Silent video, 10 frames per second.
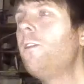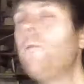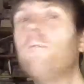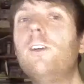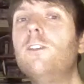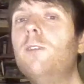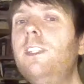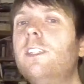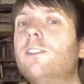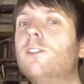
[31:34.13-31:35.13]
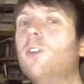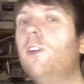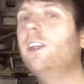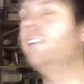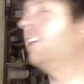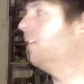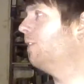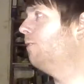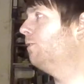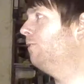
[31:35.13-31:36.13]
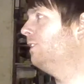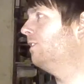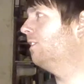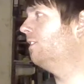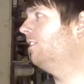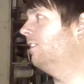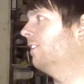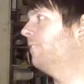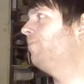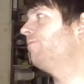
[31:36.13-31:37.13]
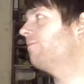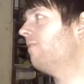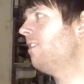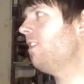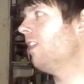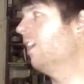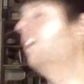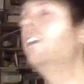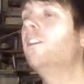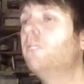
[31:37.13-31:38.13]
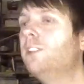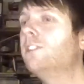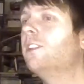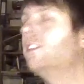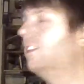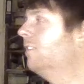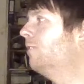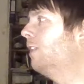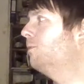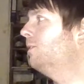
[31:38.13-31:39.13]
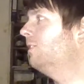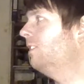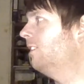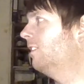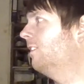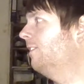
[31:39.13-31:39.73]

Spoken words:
Because when you go to the toilet, you say, I'm going for Richard III. Richard III rhymes with turd.